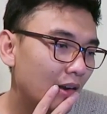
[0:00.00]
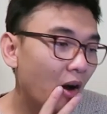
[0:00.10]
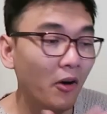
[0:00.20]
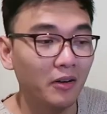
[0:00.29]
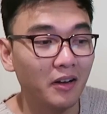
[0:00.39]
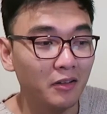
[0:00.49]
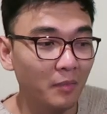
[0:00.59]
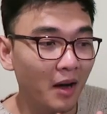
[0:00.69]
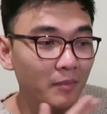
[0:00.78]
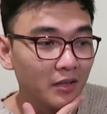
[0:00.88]
Oh, his
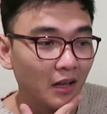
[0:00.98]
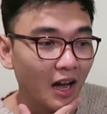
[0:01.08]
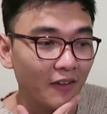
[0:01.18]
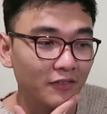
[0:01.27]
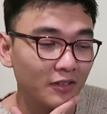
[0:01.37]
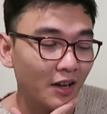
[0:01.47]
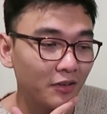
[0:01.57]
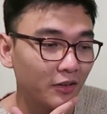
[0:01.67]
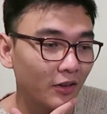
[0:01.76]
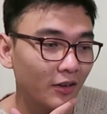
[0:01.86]
mom's alive, so
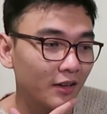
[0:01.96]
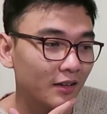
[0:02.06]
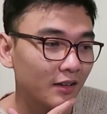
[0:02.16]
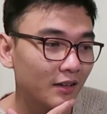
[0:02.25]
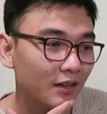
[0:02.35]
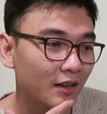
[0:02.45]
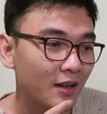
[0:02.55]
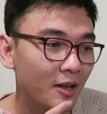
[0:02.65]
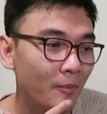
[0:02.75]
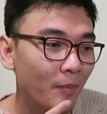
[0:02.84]
that's good.
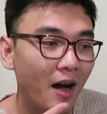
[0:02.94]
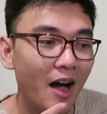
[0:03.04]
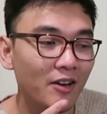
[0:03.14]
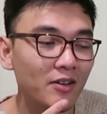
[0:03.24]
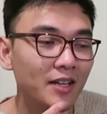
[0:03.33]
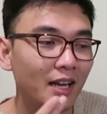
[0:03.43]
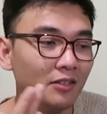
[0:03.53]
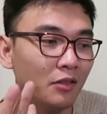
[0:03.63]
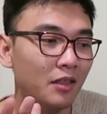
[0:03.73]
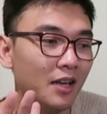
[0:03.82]
But I don't get
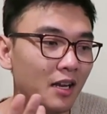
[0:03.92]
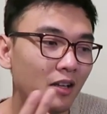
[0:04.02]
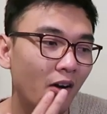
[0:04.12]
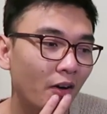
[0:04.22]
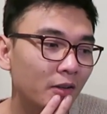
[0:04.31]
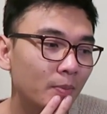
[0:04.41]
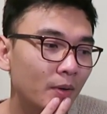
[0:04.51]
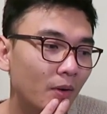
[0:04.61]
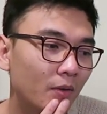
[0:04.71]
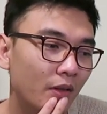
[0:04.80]
the scene in the
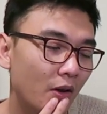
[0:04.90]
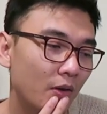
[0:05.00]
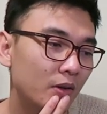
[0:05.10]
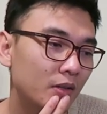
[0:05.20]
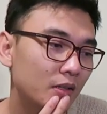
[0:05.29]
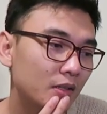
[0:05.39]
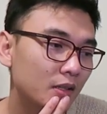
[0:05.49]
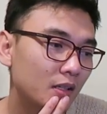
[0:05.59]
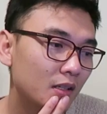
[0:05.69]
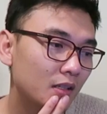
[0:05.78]
hospital though.
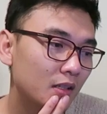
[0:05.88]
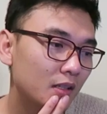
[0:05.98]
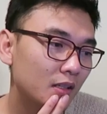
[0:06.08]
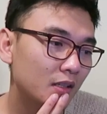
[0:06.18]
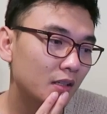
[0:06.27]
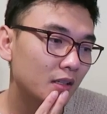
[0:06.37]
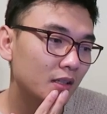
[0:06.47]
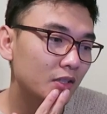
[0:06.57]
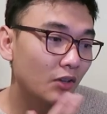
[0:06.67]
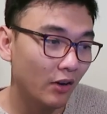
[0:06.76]

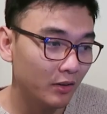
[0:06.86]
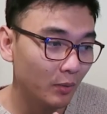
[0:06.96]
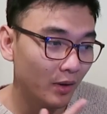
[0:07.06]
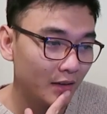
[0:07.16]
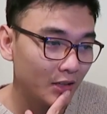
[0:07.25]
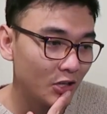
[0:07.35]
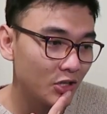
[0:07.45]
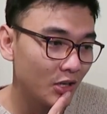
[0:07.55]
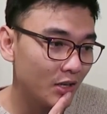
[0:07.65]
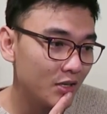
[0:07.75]
You got the one in the
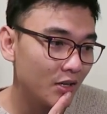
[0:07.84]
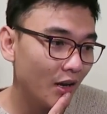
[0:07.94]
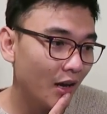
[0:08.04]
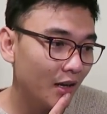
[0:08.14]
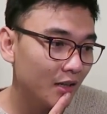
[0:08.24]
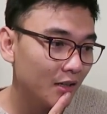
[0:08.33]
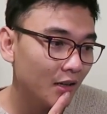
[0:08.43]
church here.